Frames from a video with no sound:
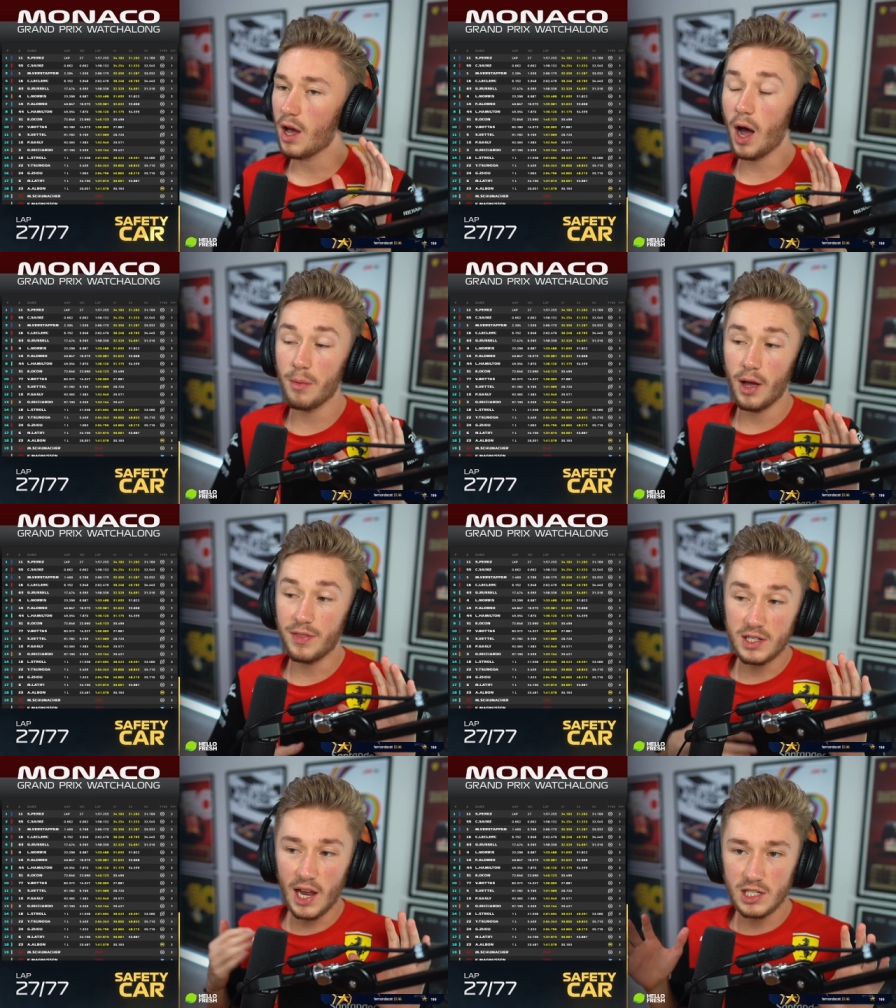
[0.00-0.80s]
Um,
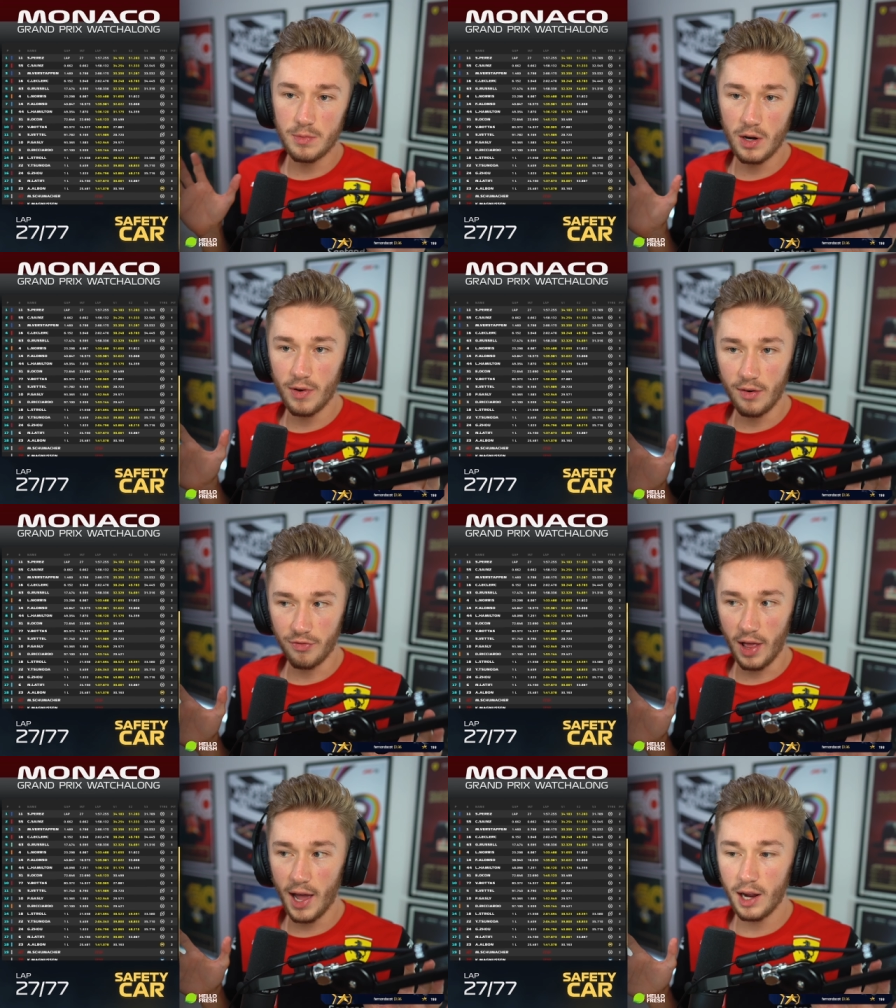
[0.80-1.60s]
this has to be a red
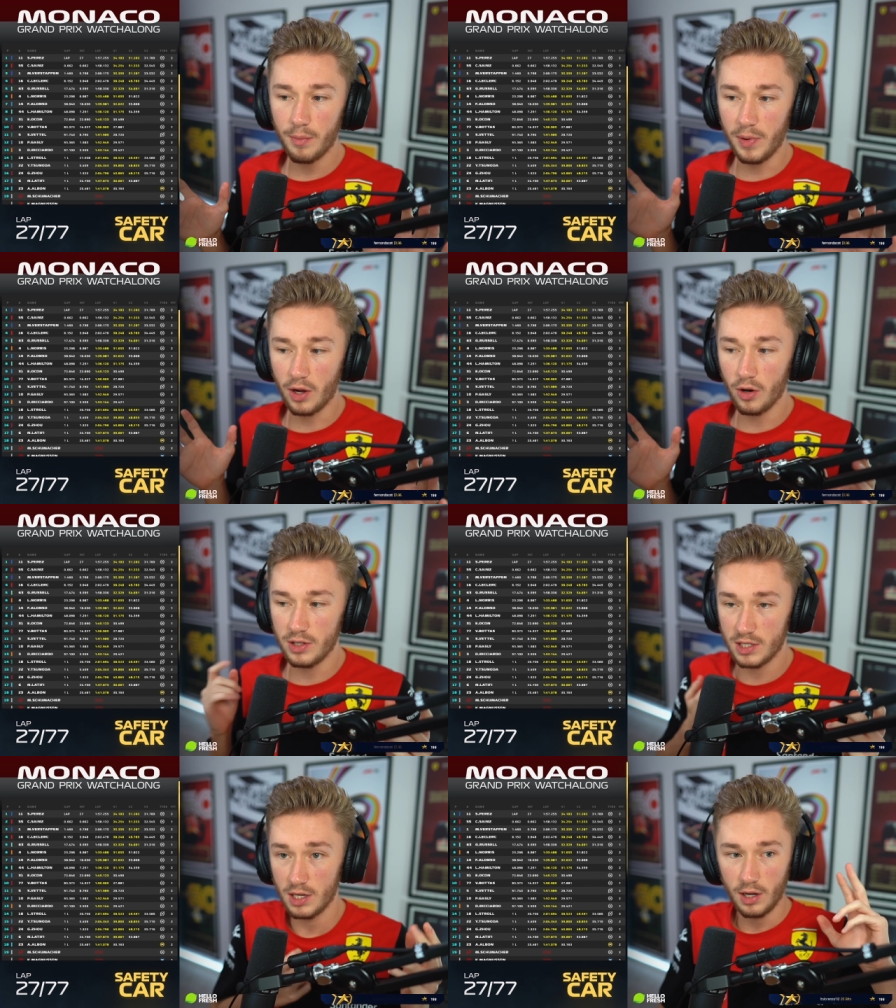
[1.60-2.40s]
flag
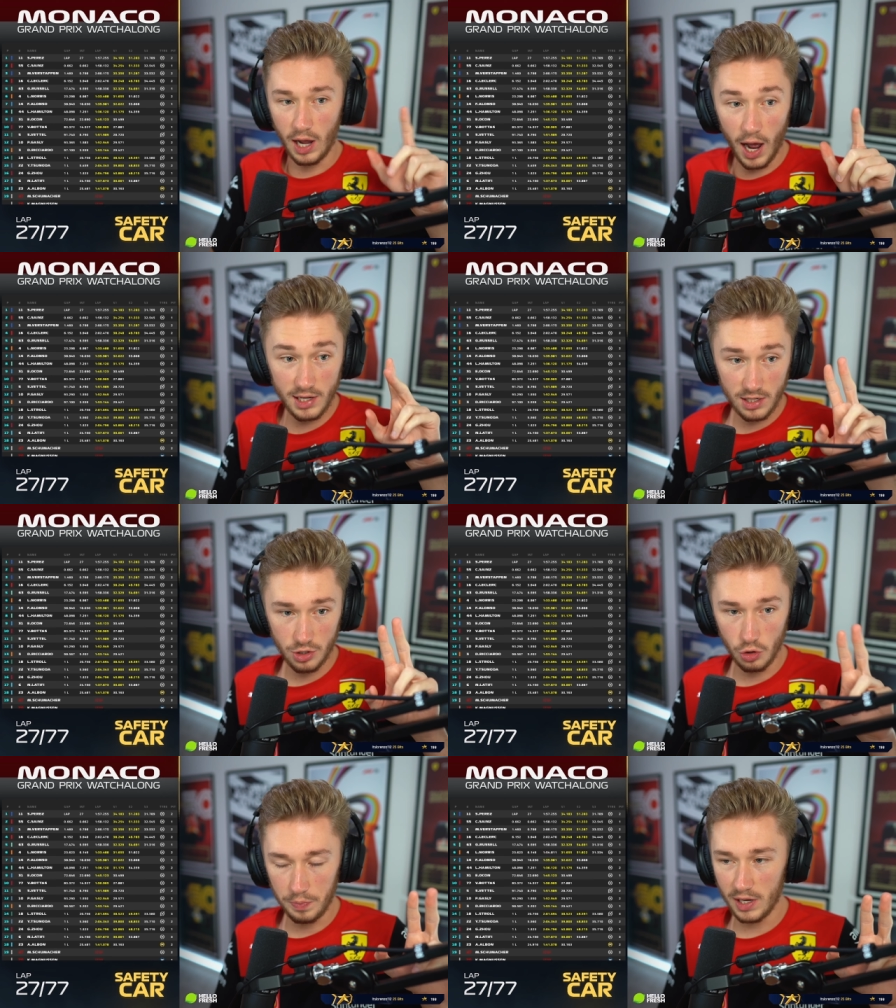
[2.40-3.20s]
because cars in
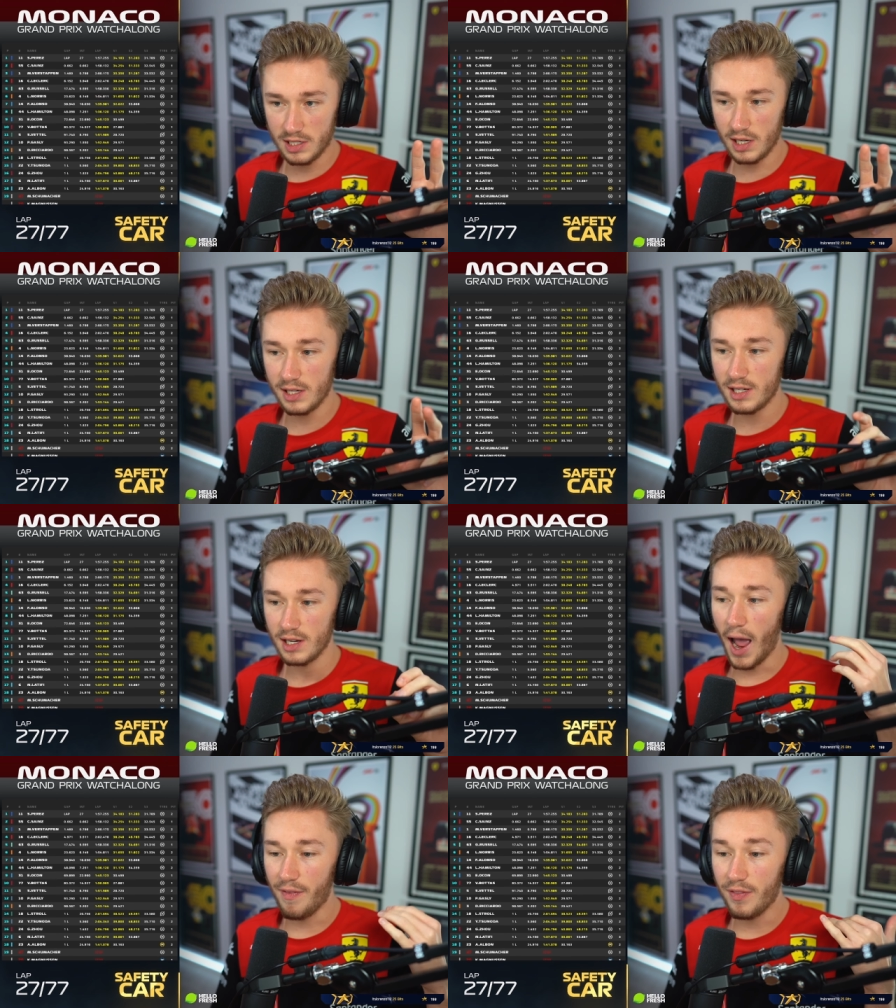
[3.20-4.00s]
two pieces
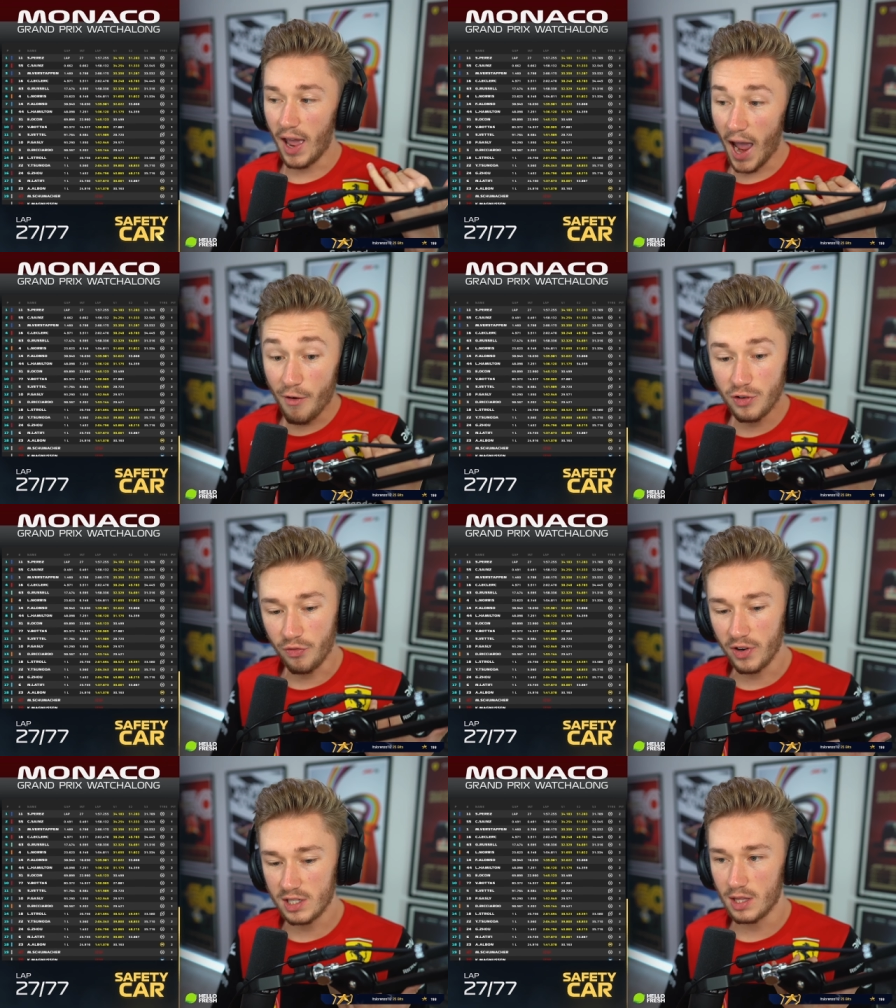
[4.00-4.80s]
and they have to
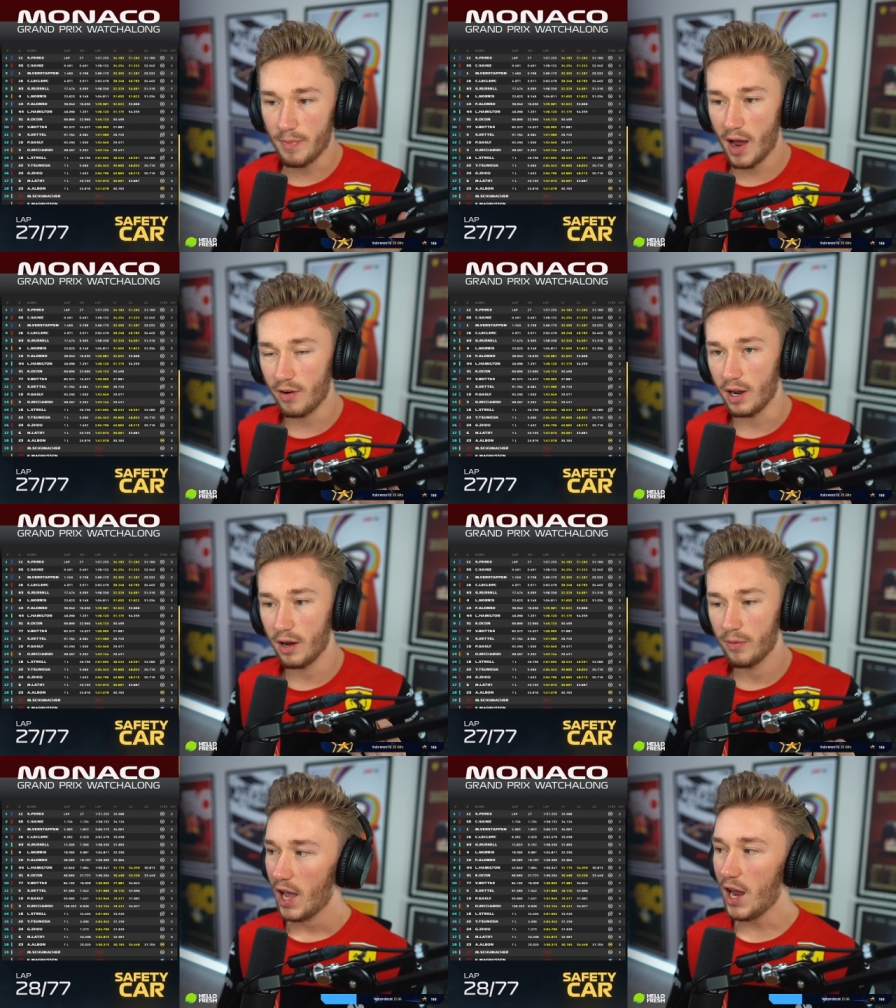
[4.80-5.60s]
fix the
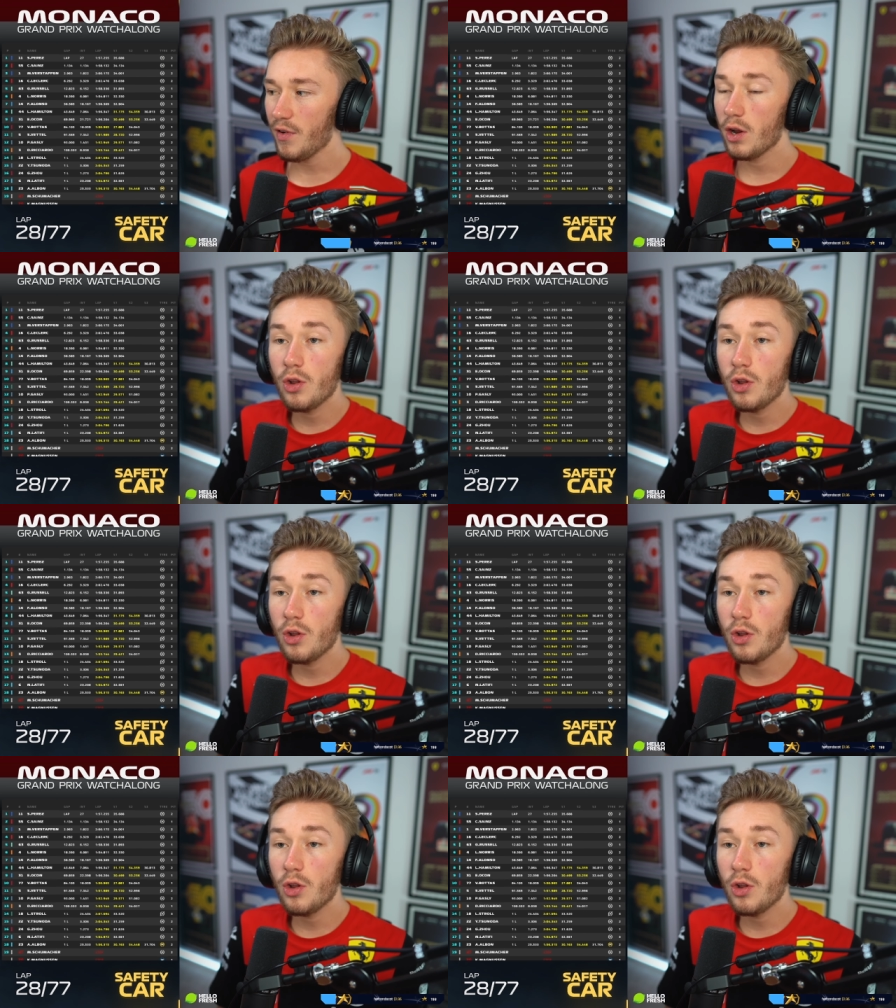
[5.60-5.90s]
barrier. Even